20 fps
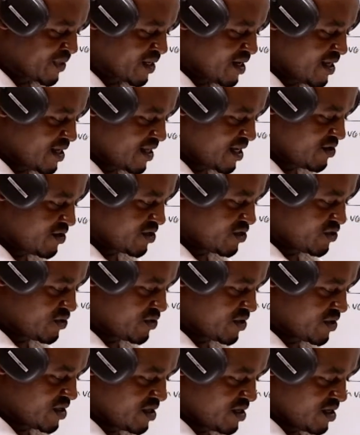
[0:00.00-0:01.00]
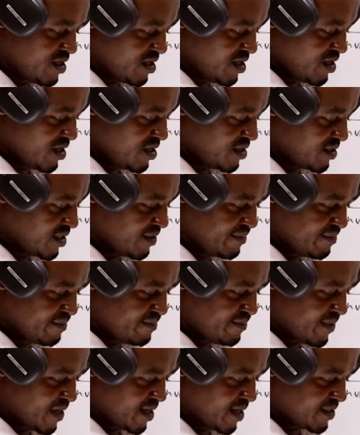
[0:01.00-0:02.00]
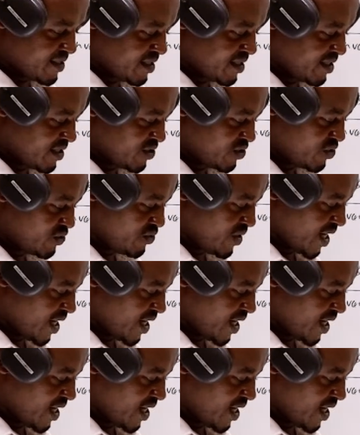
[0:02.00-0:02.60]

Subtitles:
And then you're told in sentence 2,